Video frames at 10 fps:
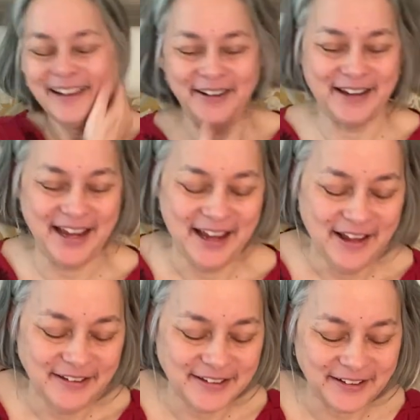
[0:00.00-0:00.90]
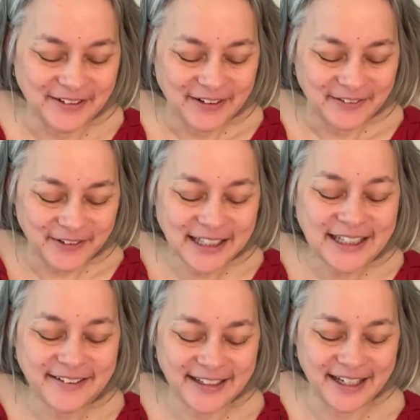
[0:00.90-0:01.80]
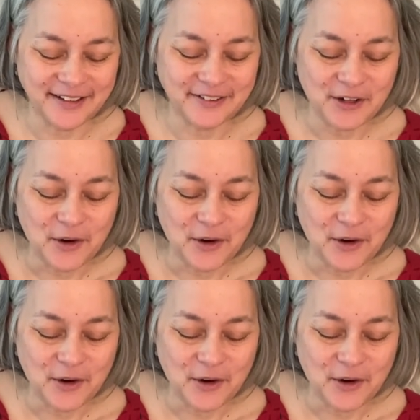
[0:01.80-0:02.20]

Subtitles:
Okay, so really sings.